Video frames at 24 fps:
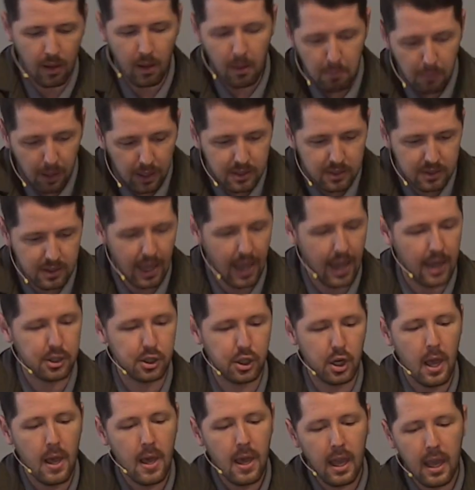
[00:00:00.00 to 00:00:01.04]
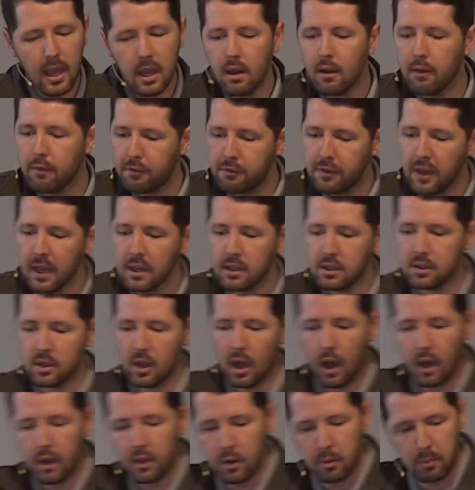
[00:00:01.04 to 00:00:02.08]
a, mustache, it affects
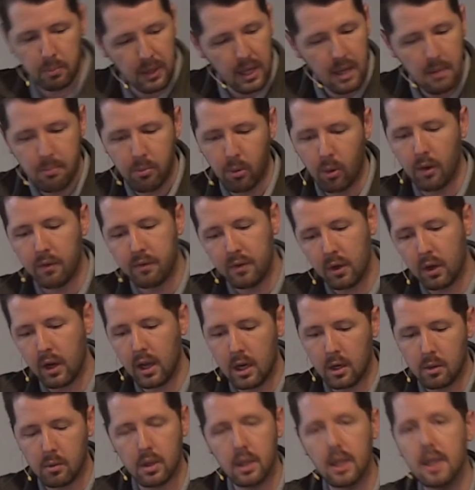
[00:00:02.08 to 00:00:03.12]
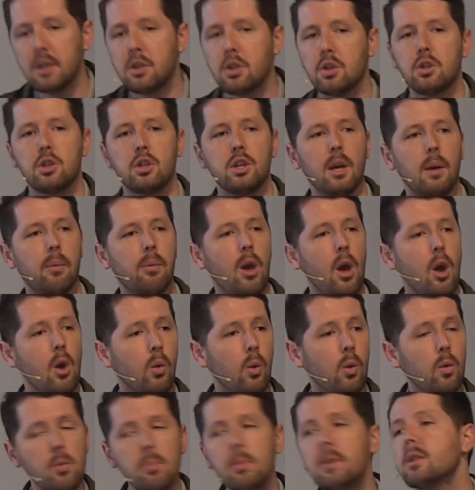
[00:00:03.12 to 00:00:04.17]
other people if you're in a relationship.
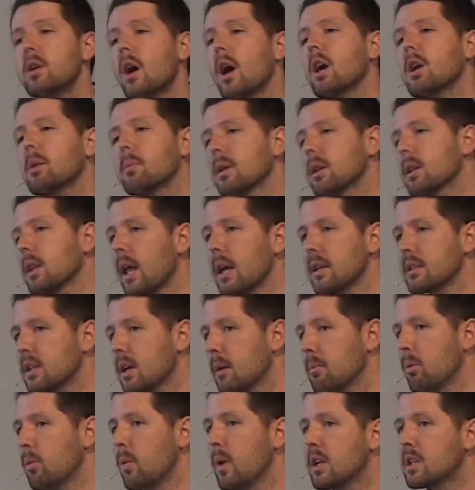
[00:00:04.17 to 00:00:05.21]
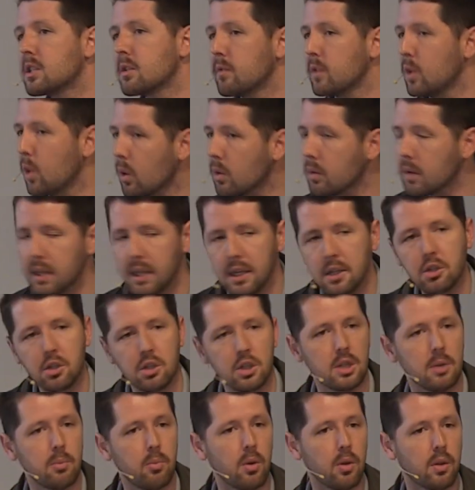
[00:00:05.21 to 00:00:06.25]
What we've been talking about the last couple of weeks of your
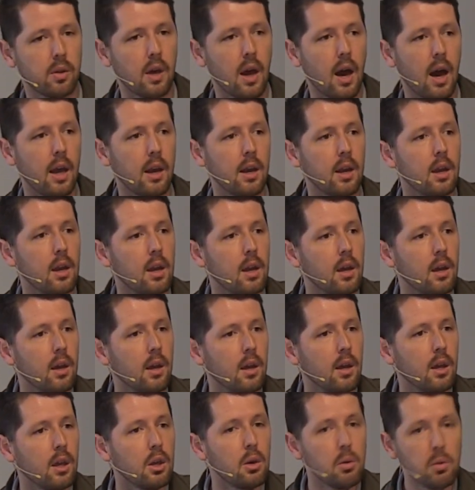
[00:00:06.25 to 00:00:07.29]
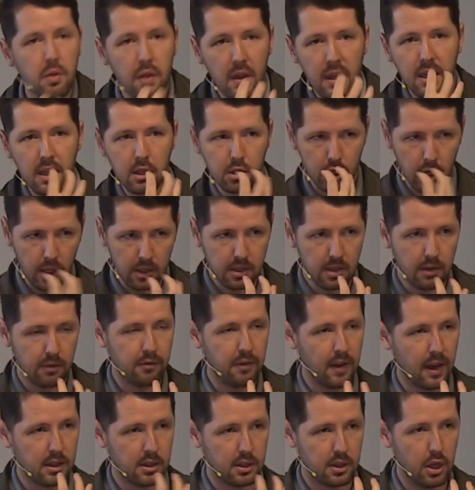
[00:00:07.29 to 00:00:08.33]
relationship with God. You think it just
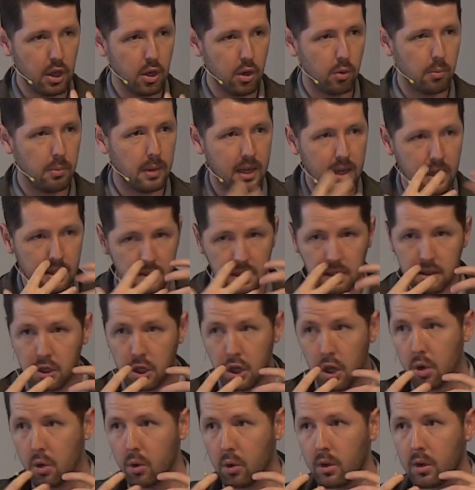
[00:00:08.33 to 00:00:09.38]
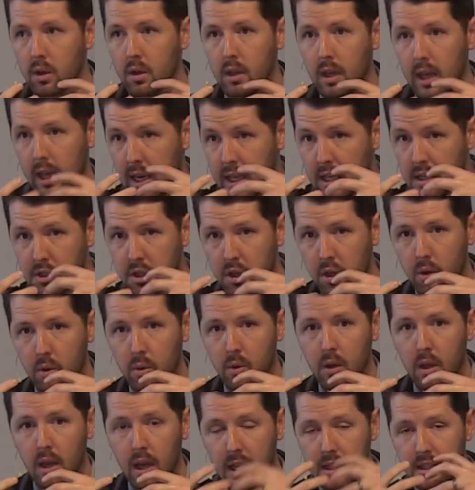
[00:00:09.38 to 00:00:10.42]
affects you because it's you. It is you.
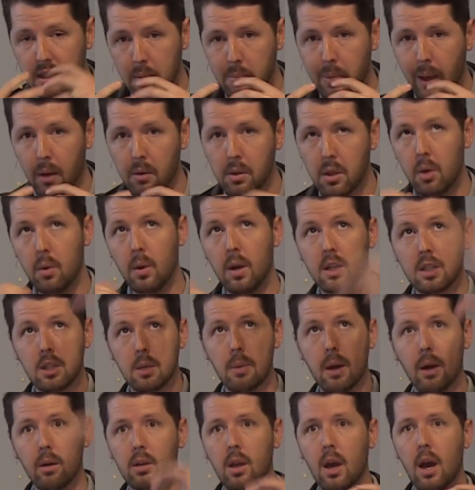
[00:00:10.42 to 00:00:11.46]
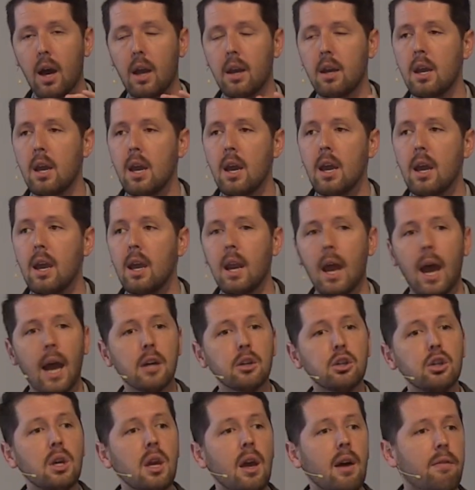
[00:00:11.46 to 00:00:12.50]
It's about you and it's about God. It
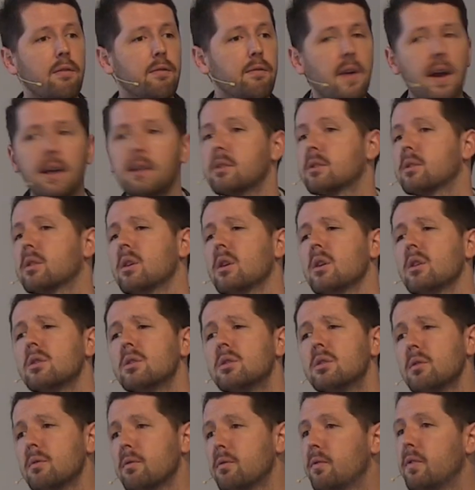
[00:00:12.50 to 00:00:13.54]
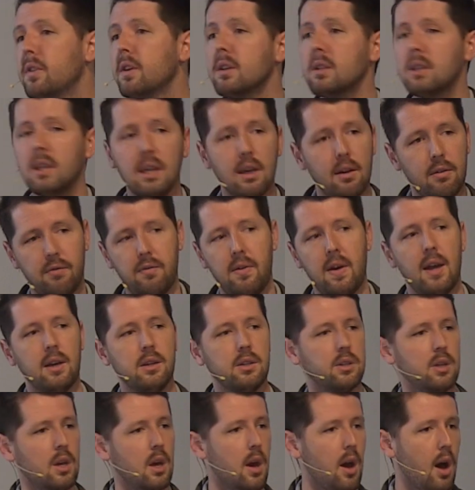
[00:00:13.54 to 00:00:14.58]
actually affects, severely
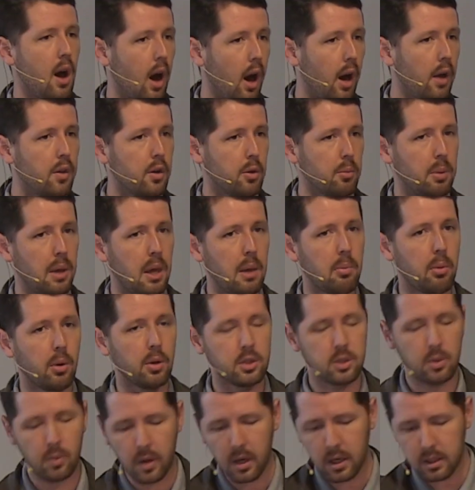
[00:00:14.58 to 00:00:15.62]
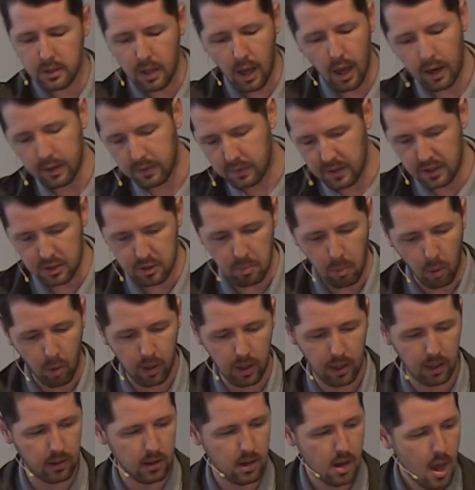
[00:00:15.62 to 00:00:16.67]
affects other people. And so we're going to talk this
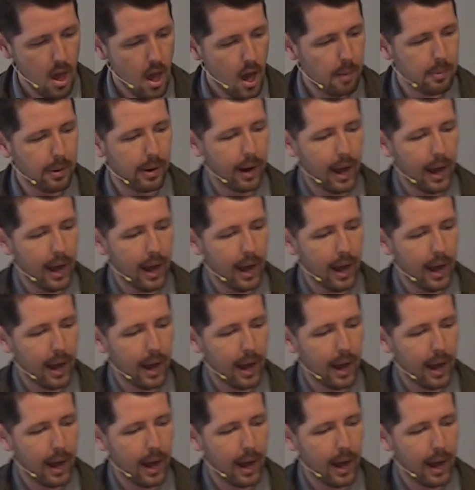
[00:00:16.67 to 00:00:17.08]
morning about